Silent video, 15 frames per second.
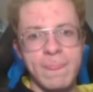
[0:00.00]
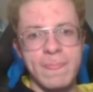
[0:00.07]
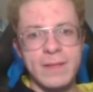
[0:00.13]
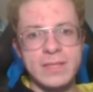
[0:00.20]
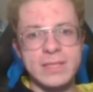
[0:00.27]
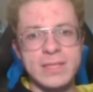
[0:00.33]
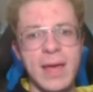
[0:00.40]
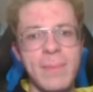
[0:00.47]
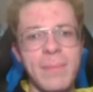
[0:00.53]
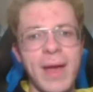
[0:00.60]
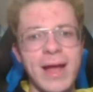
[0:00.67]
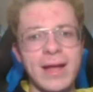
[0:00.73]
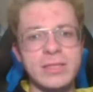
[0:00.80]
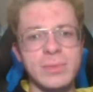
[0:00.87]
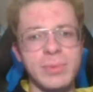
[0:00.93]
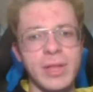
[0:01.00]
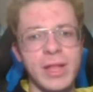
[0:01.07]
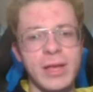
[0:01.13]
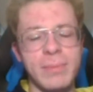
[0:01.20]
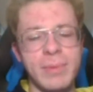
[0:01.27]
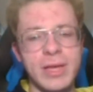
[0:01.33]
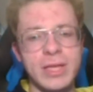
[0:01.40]
is get back to
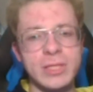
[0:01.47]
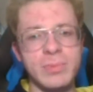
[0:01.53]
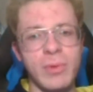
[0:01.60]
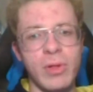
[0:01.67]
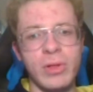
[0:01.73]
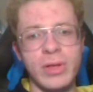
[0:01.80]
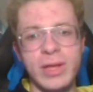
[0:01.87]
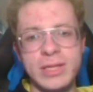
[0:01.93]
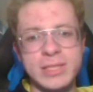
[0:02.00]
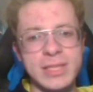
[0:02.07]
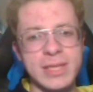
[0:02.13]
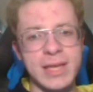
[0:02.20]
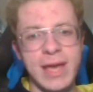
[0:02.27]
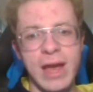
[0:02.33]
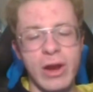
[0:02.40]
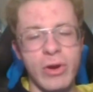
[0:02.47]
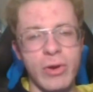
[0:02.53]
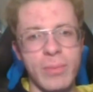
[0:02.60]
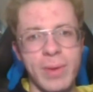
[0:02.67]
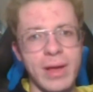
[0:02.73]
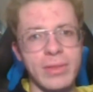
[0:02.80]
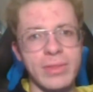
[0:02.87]
playing baseball. He doesn't care
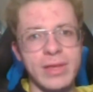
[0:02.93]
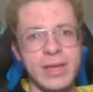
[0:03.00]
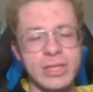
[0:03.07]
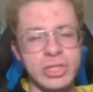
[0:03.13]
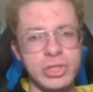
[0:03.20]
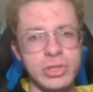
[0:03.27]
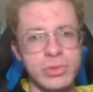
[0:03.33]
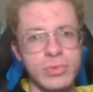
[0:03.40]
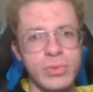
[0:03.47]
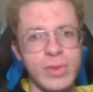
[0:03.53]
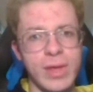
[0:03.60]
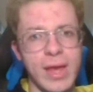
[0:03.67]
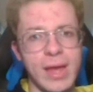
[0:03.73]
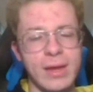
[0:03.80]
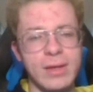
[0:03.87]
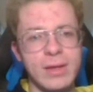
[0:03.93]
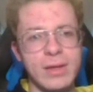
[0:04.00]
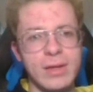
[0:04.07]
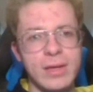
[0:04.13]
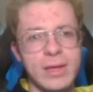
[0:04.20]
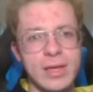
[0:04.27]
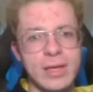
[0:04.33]
about the issue that
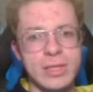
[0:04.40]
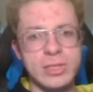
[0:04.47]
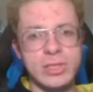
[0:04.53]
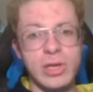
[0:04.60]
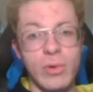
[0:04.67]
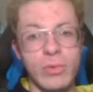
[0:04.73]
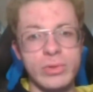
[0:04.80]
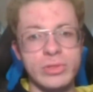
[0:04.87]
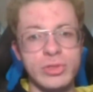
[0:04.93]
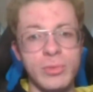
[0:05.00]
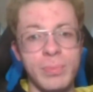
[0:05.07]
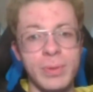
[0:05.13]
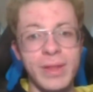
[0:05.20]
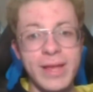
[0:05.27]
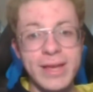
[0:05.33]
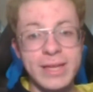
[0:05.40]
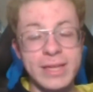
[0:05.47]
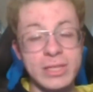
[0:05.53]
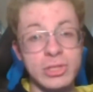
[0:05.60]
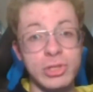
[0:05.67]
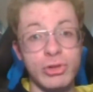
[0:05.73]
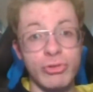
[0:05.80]
is going to plague
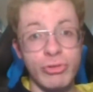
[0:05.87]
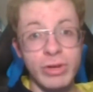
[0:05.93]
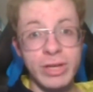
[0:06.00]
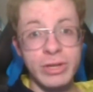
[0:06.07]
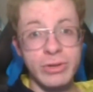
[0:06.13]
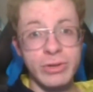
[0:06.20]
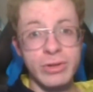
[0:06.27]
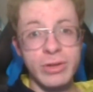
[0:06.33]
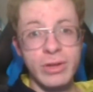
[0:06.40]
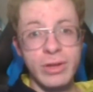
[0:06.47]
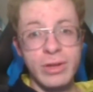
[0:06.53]
his career,